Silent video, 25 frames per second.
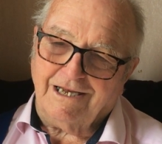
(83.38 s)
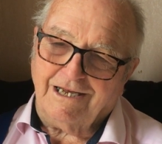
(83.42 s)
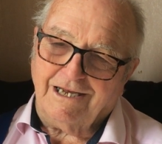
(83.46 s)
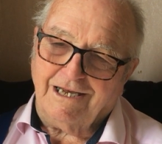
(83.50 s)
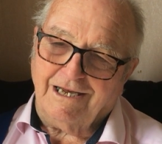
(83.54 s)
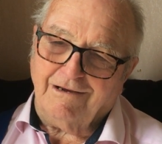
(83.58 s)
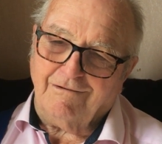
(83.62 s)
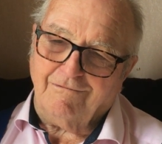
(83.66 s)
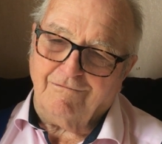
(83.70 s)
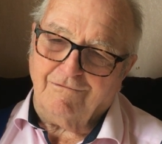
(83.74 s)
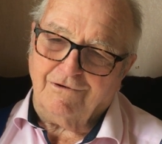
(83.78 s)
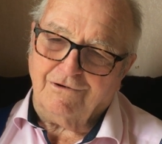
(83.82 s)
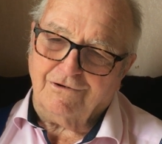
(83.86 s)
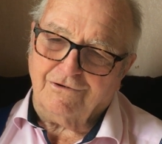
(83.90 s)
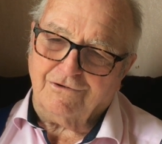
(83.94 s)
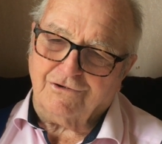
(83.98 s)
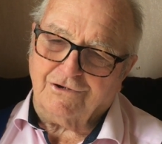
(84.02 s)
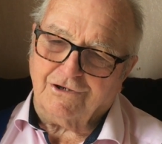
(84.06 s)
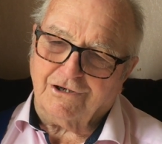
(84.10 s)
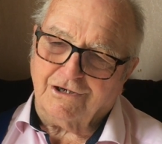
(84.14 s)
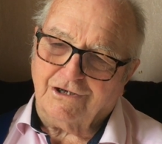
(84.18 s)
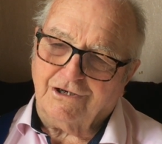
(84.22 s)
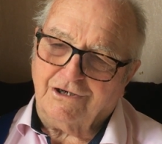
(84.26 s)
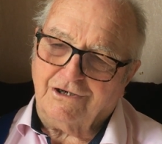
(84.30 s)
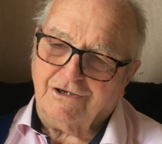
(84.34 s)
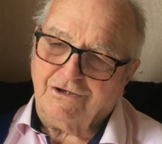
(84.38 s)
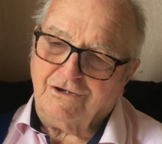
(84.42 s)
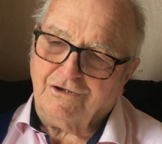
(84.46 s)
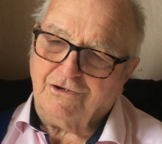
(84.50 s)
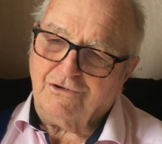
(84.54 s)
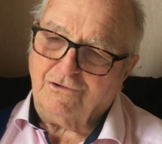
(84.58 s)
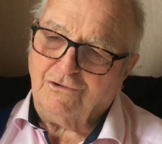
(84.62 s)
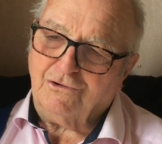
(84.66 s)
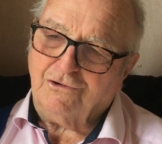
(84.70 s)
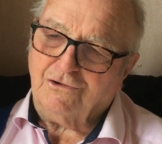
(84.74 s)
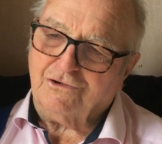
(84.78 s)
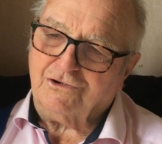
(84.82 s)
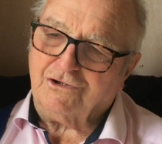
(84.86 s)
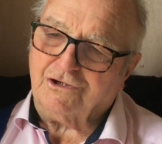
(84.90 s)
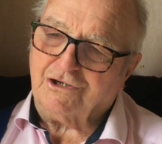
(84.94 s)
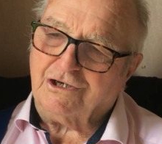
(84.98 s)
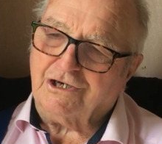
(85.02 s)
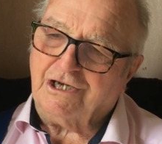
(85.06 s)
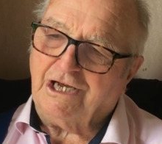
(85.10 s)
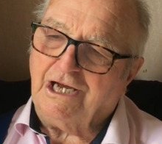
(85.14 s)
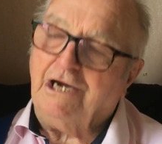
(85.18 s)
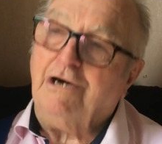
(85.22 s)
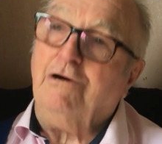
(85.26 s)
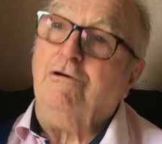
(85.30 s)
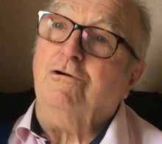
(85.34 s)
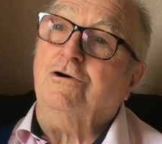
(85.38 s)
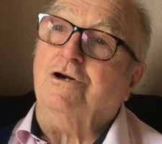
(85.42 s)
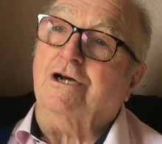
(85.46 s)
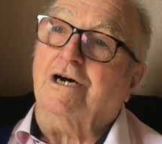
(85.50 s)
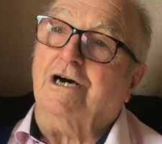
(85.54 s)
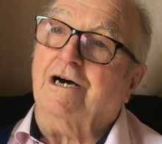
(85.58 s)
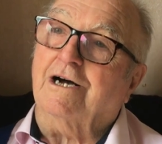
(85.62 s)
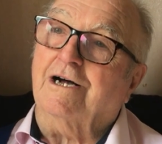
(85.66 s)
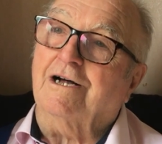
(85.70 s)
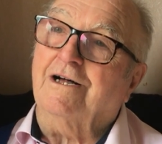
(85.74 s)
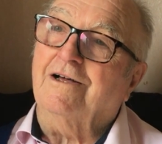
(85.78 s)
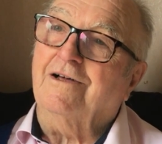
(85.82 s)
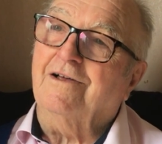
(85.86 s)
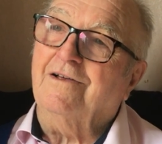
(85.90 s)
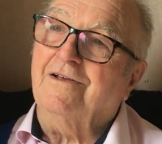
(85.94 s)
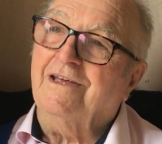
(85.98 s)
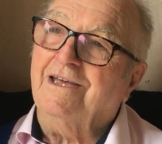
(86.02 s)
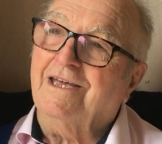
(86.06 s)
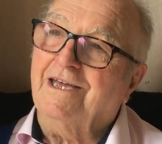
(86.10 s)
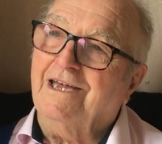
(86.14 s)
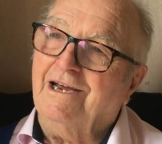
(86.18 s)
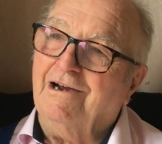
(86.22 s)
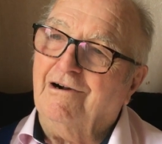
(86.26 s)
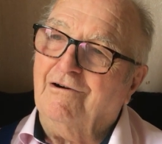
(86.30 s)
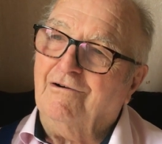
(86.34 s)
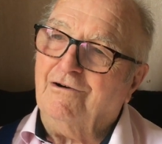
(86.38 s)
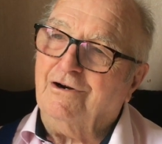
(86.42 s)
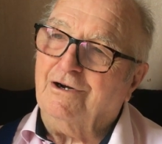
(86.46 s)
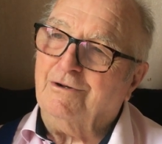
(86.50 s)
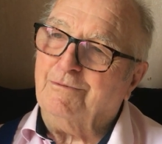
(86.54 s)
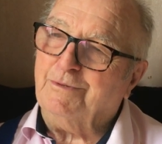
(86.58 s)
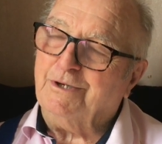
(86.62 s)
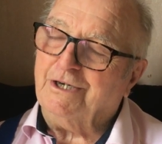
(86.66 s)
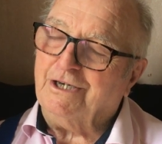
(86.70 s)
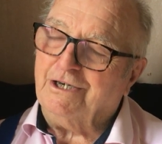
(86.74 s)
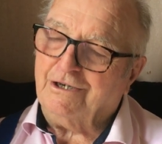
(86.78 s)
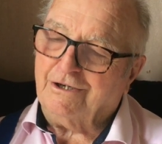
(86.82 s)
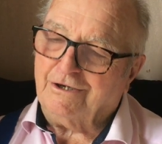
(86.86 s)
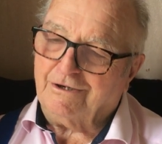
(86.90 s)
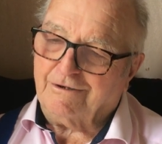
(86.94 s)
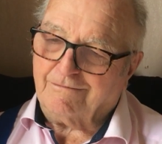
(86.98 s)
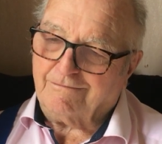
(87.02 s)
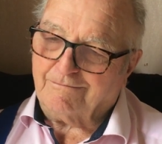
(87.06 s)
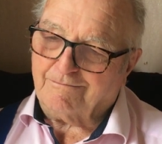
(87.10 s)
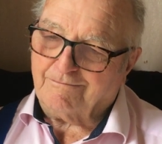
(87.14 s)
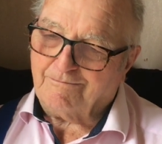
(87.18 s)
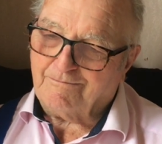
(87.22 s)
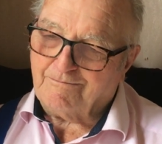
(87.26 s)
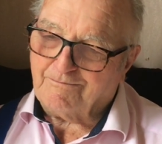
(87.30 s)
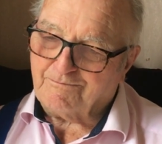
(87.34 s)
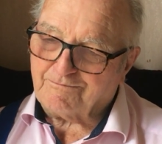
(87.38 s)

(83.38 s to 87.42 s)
it was George and Hilda Burton.